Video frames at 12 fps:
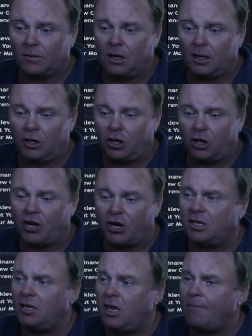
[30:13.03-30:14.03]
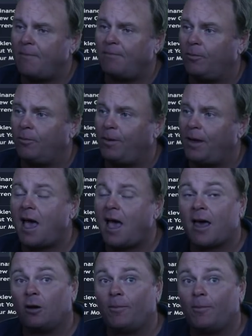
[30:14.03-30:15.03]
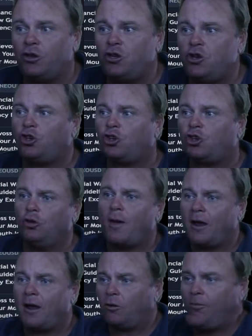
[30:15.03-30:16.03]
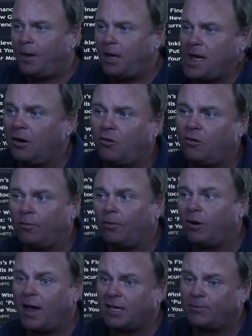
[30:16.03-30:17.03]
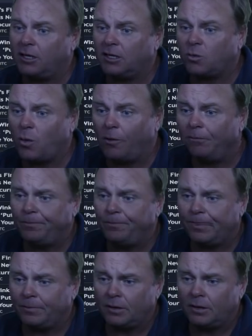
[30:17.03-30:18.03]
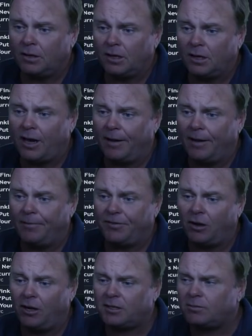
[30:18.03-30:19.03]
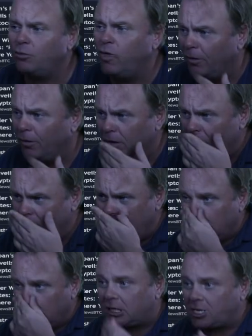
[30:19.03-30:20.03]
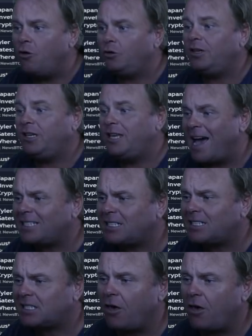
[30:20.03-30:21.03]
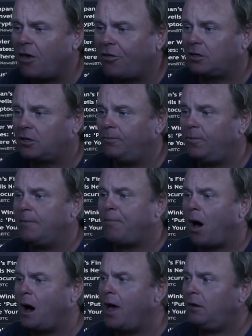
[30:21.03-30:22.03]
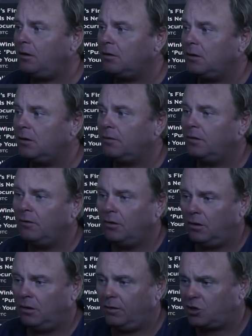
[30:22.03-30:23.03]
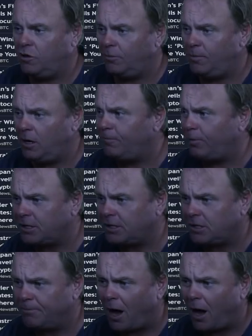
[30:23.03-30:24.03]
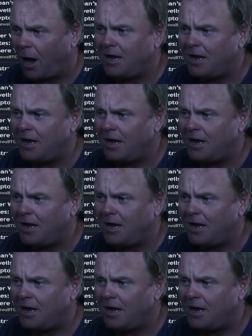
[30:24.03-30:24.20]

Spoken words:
Kirsten, yep, it'll be here, and it'll be on YouTube, and it'll be in Cryptogasmic as well. Okay, so let's move on. So, yes, I think this could be a buy. This could be a good place to buy it.